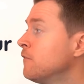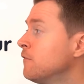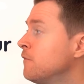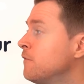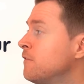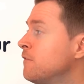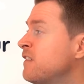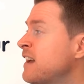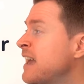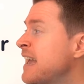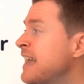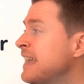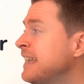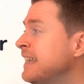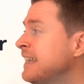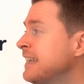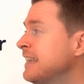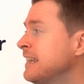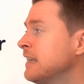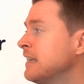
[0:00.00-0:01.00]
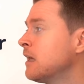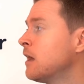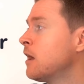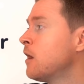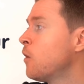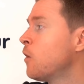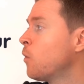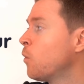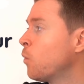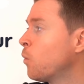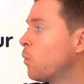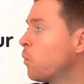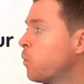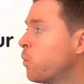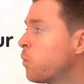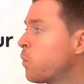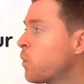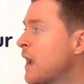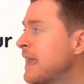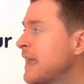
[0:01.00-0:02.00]
vein,
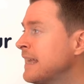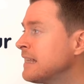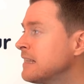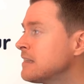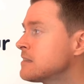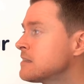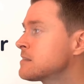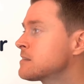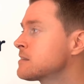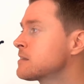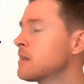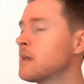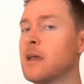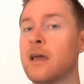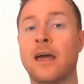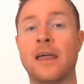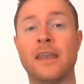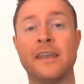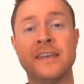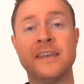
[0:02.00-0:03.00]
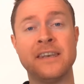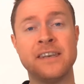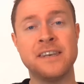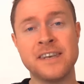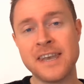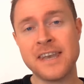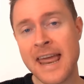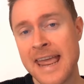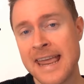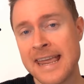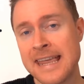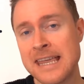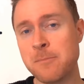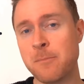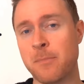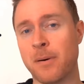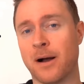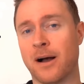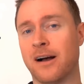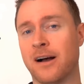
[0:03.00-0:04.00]
weight,
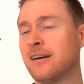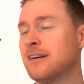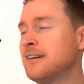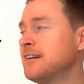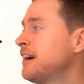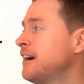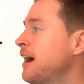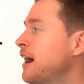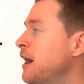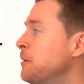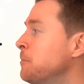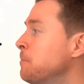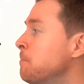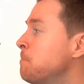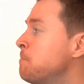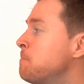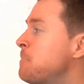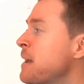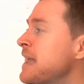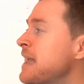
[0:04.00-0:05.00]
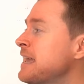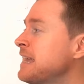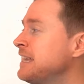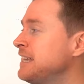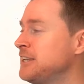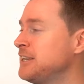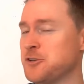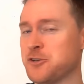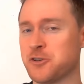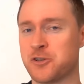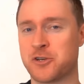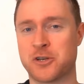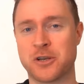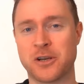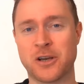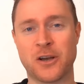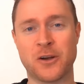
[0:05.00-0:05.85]
neighbor, and beige.